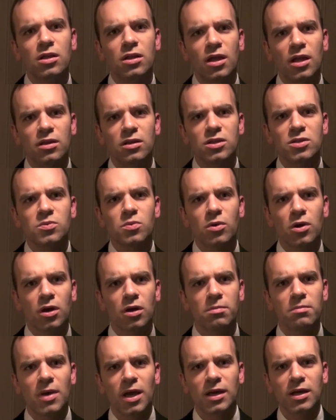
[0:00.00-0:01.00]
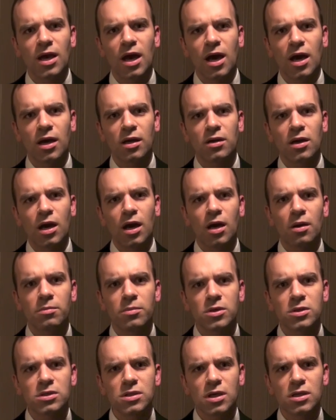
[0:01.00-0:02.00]
that this work may not
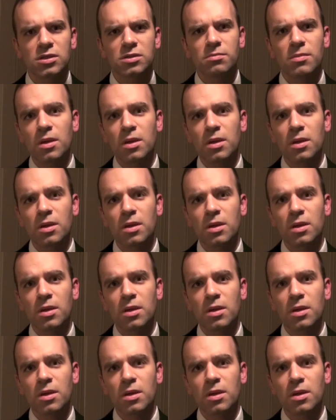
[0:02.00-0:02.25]
persist,